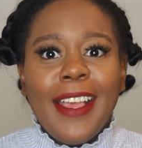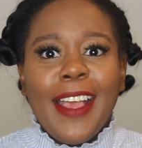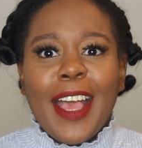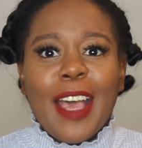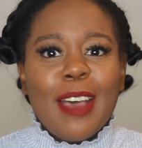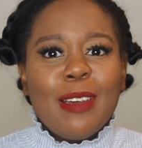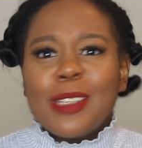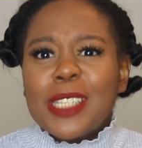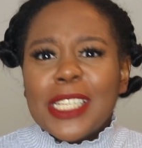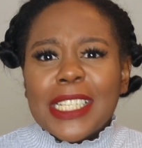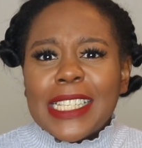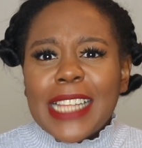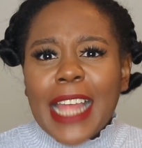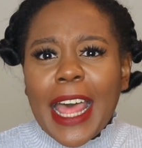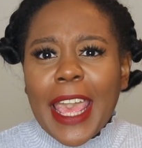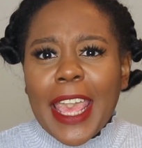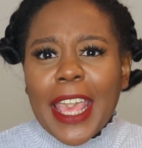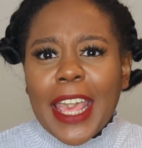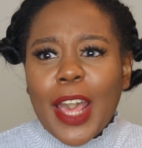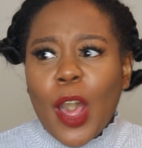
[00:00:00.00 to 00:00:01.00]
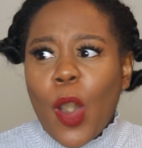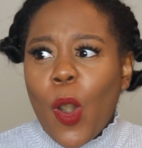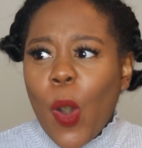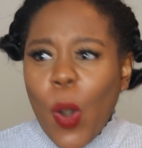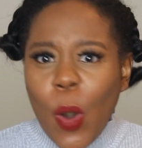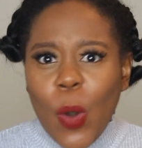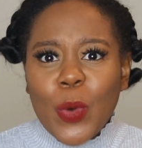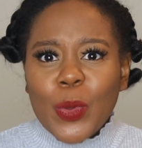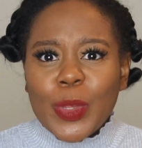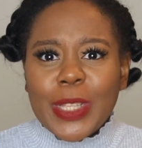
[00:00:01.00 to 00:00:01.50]
I was just like,
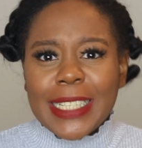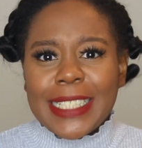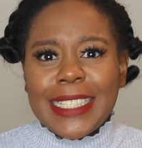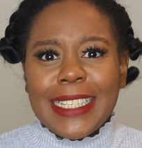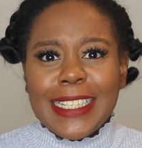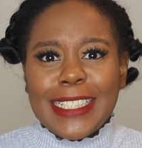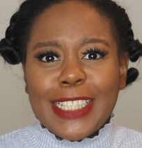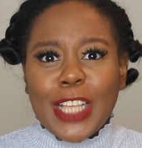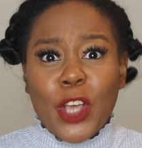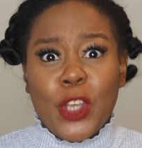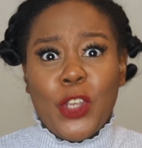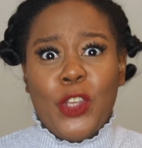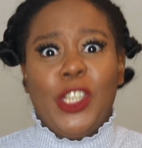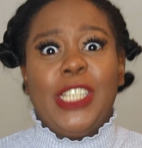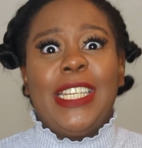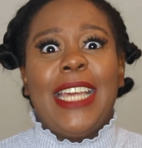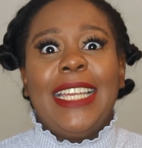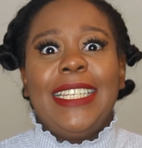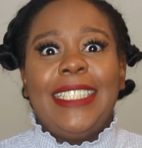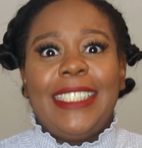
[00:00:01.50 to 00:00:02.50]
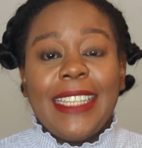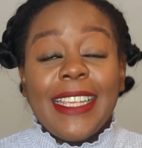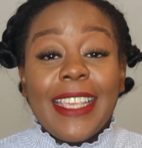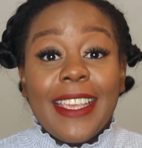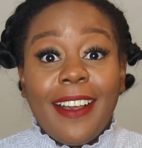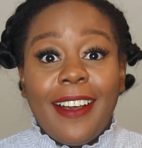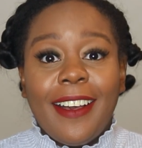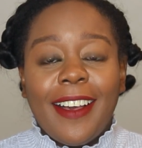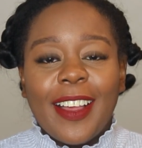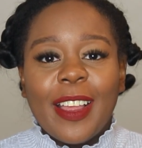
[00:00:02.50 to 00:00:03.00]
oh, this is a good
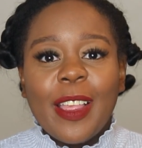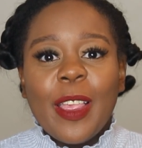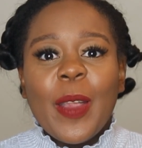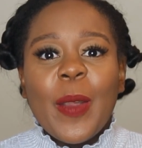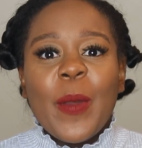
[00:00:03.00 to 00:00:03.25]
idea.